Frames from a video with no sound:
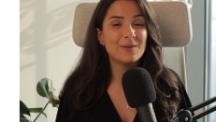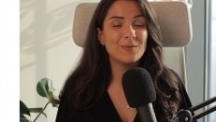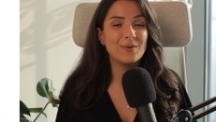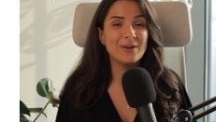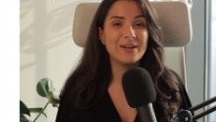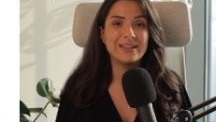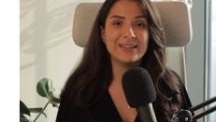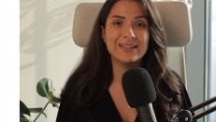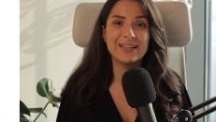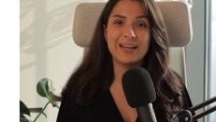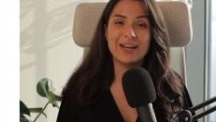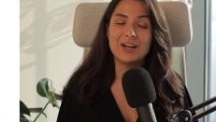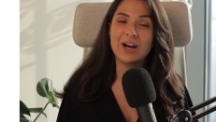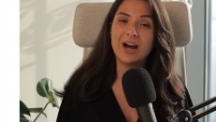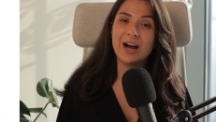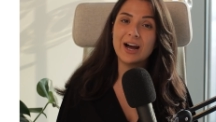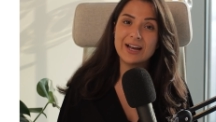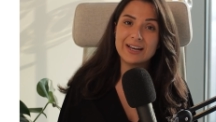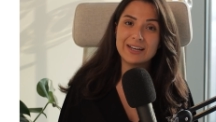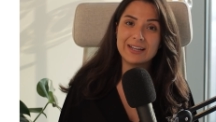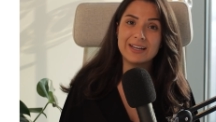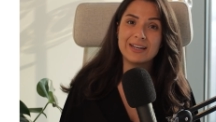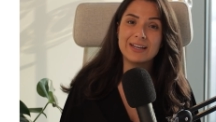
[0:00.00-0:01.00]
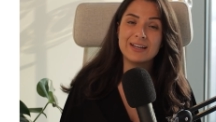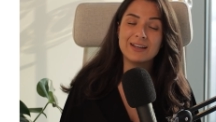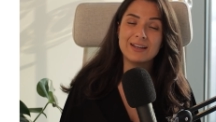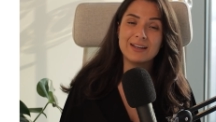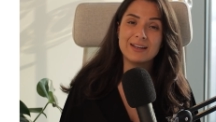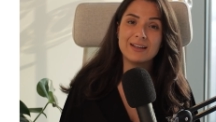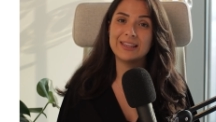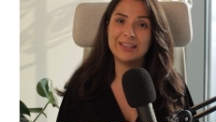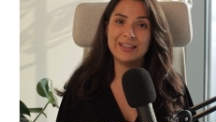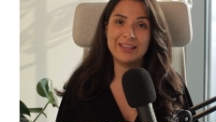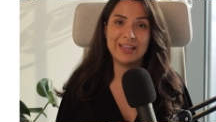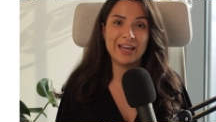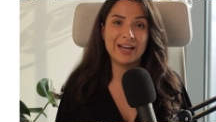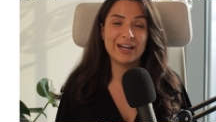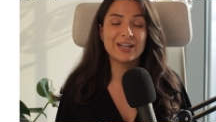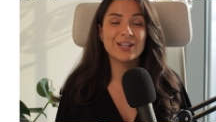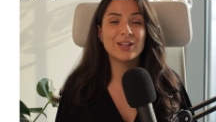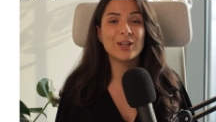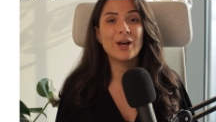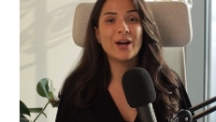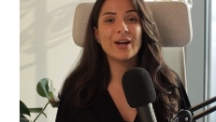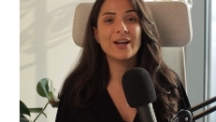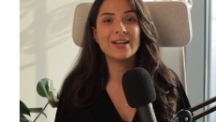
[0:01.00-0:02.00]
When they're guiding their
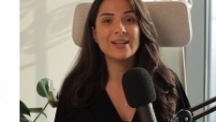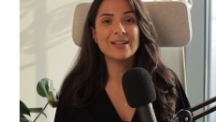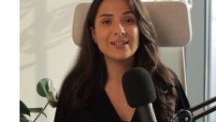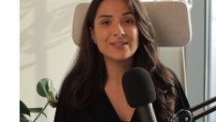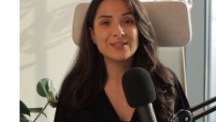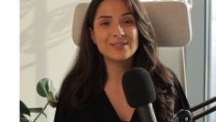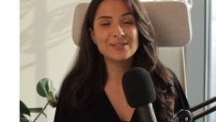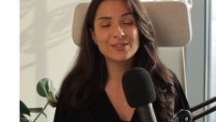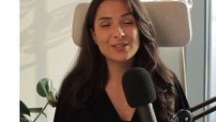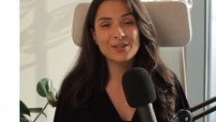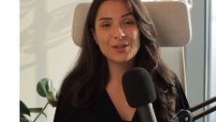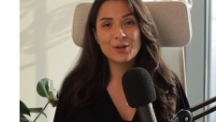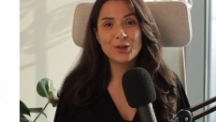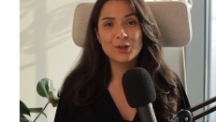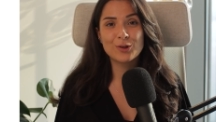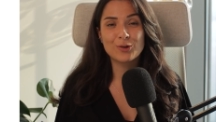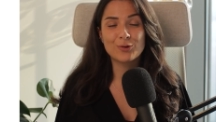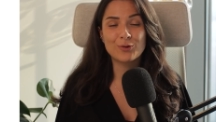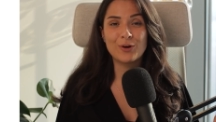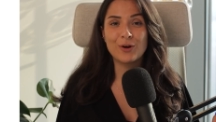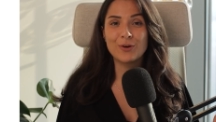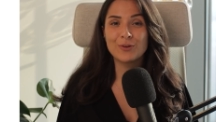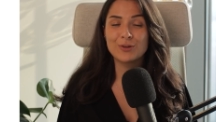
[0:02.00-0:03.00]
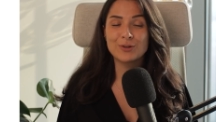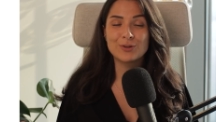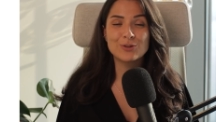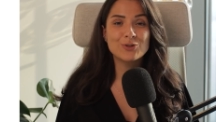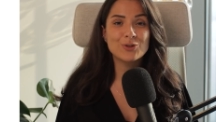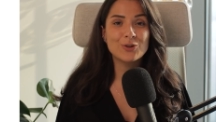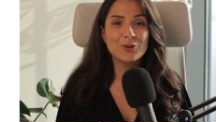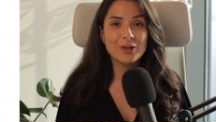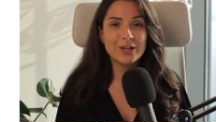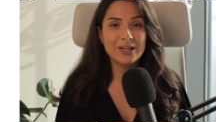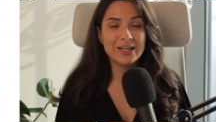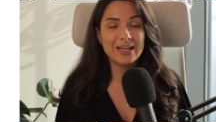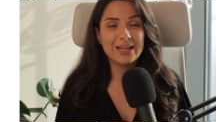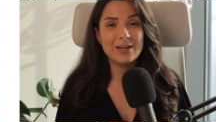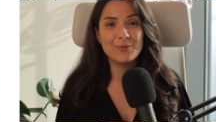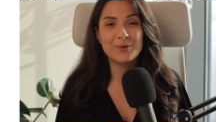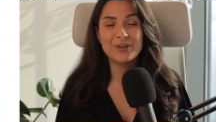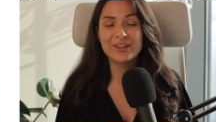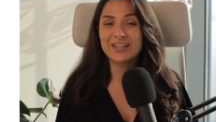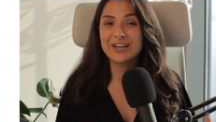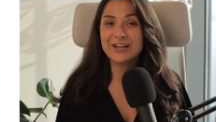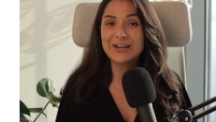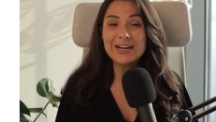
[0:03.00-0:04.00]
clients throughout the journey
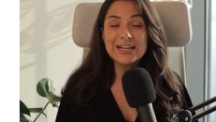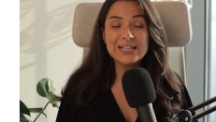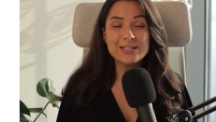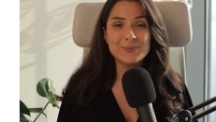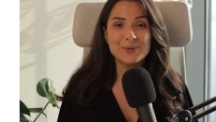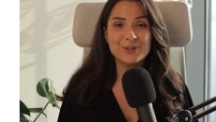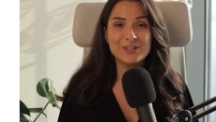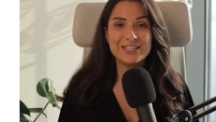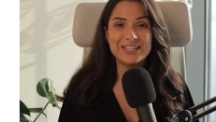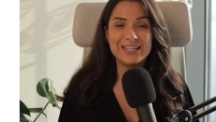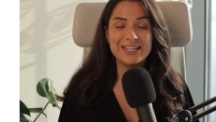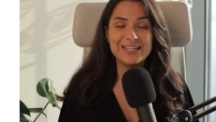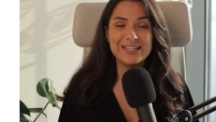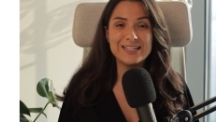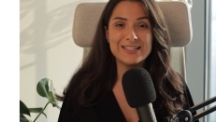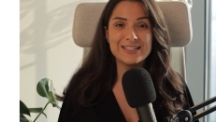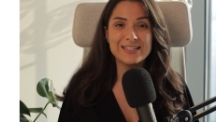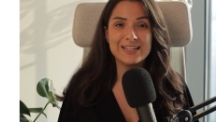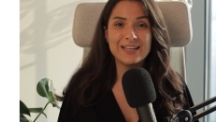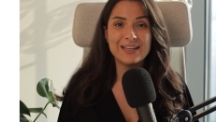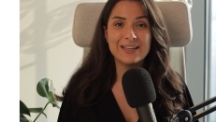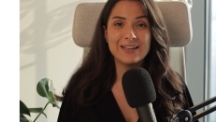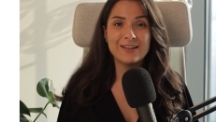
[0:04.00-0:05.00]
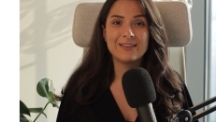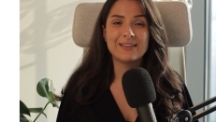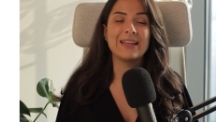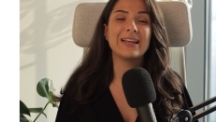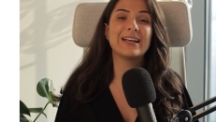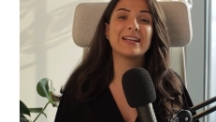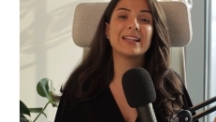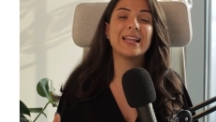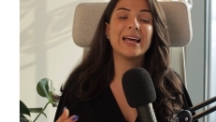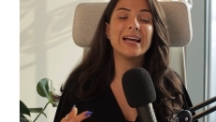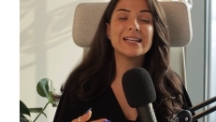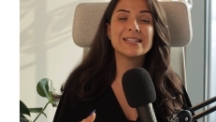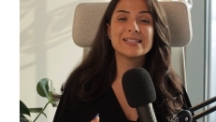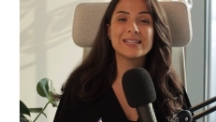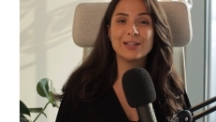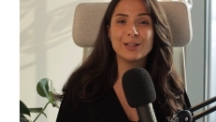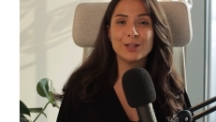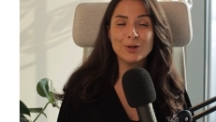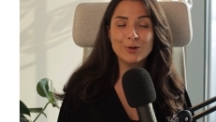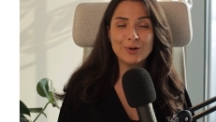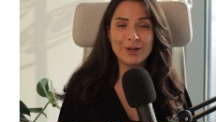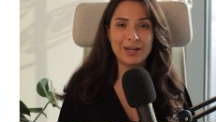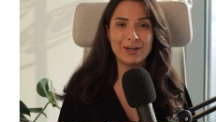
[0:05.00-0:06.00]
with their expertise, their clients are
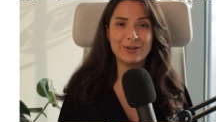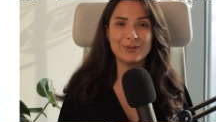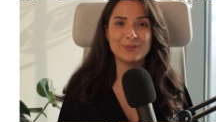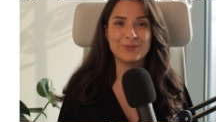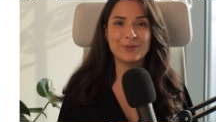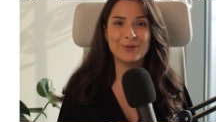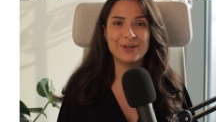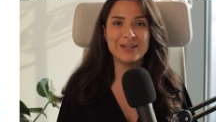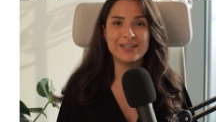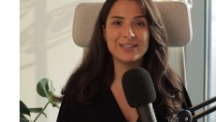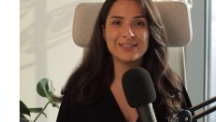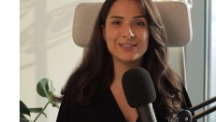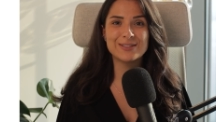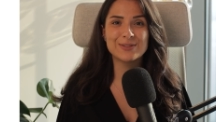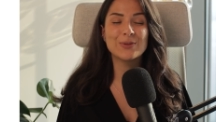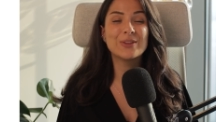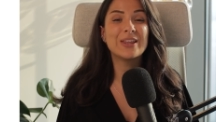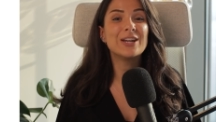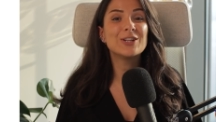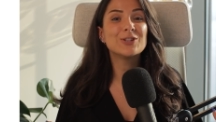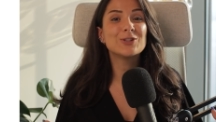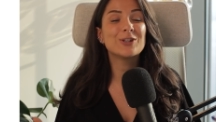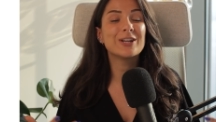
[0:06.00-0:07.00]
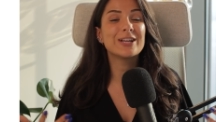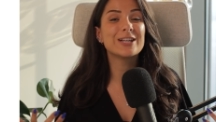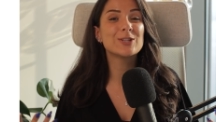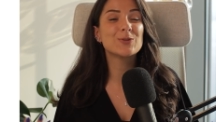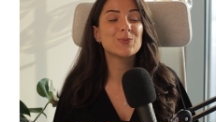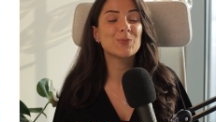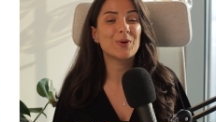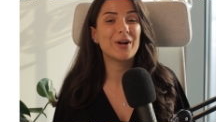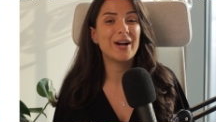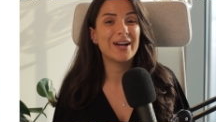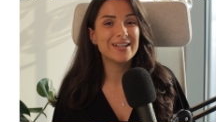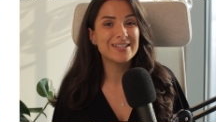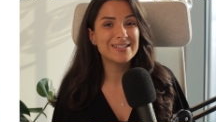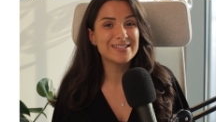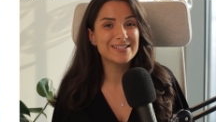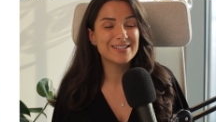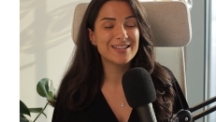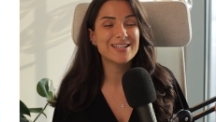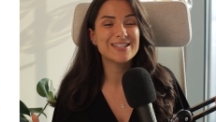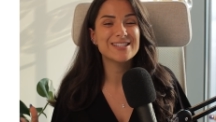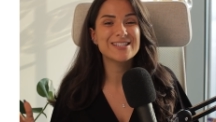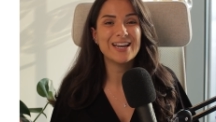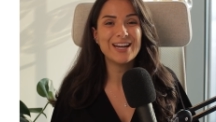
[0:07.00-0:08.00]
looking for it, so they should express
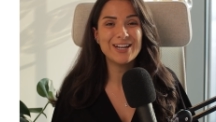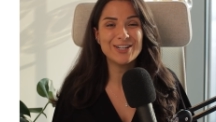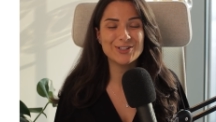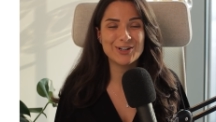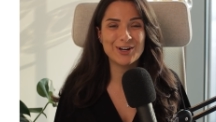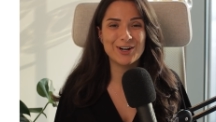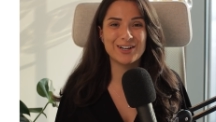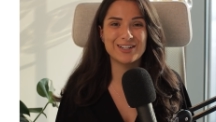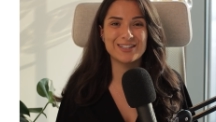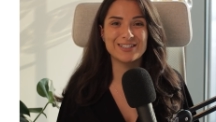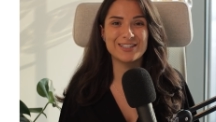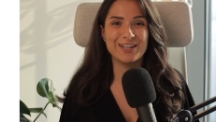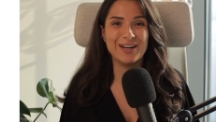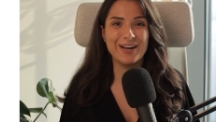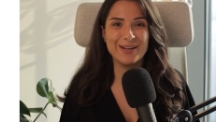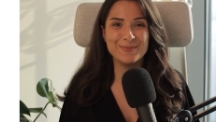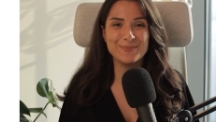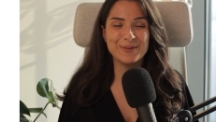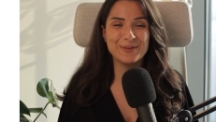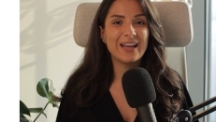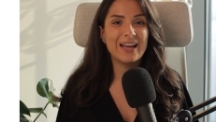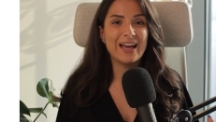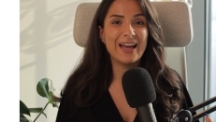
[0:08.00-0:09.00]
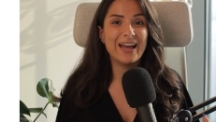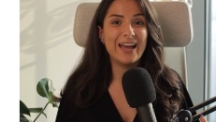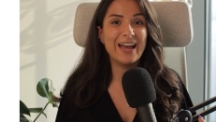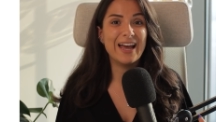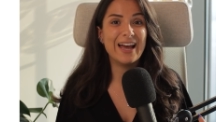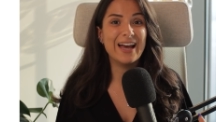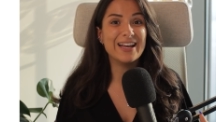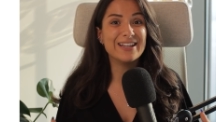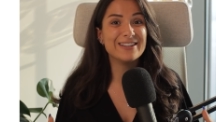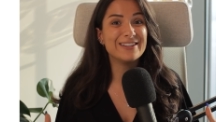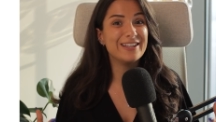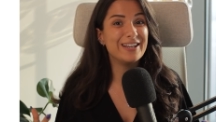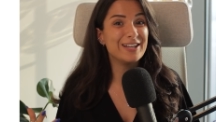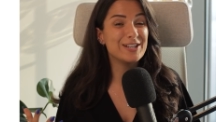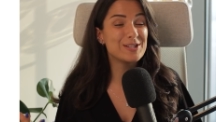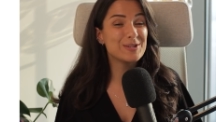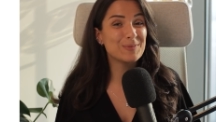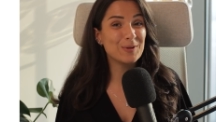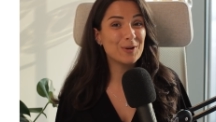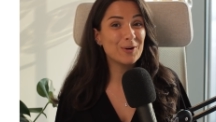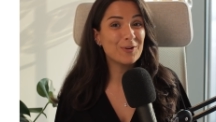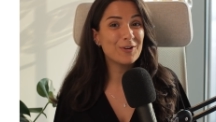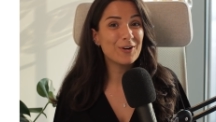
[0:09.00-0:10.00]
the sage archetype. And the
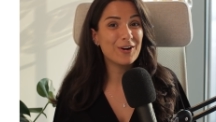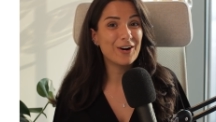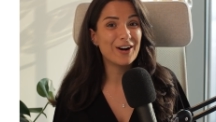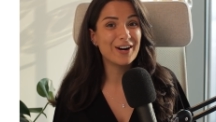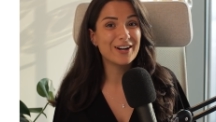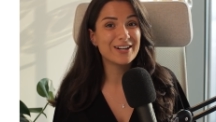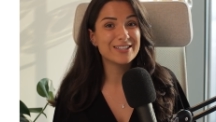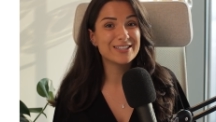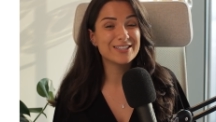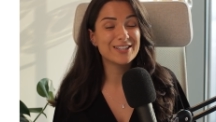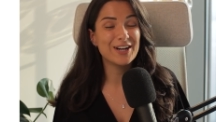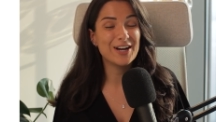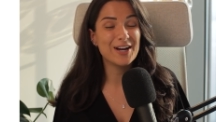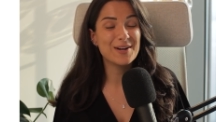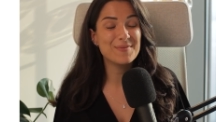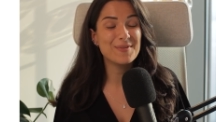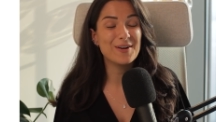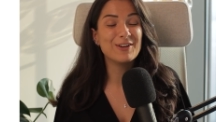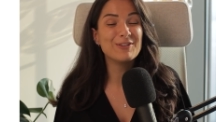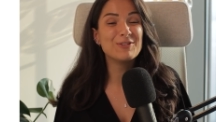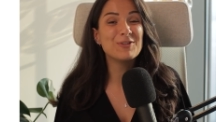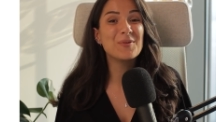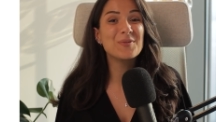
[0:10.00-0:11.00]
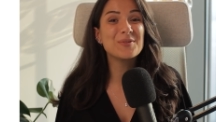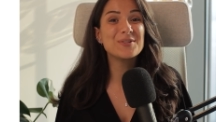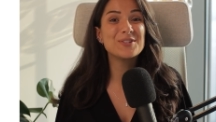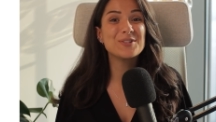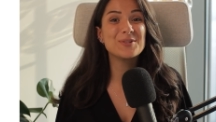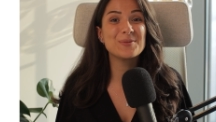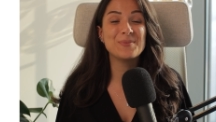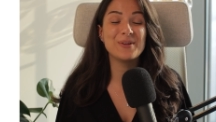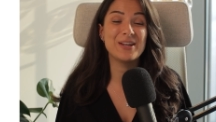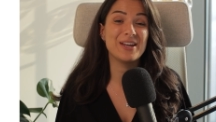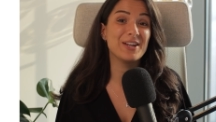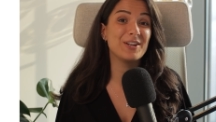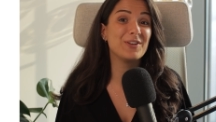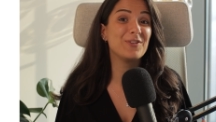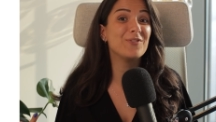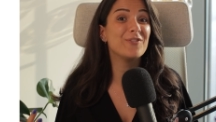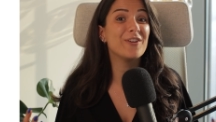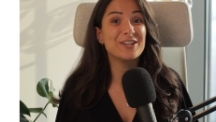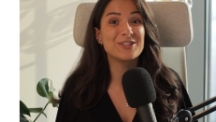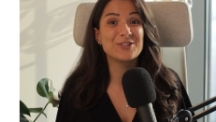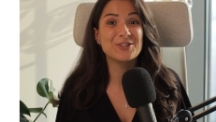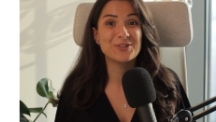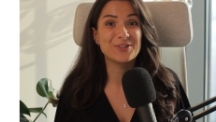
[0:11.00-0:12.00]
explorer archetype are known to be
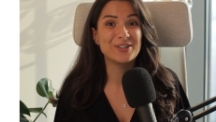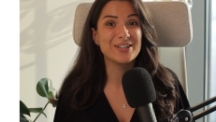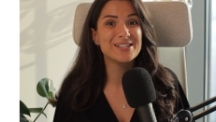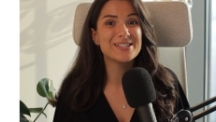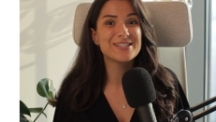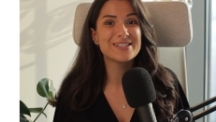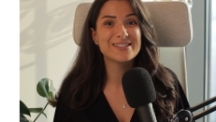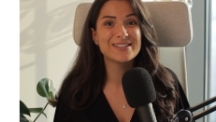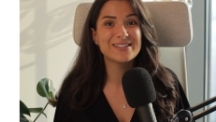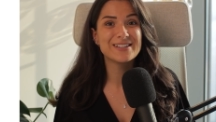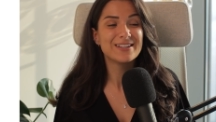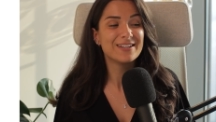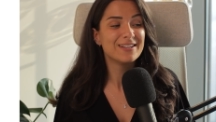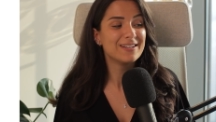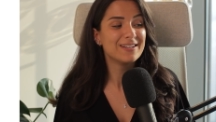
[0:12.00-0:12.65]
adventurous.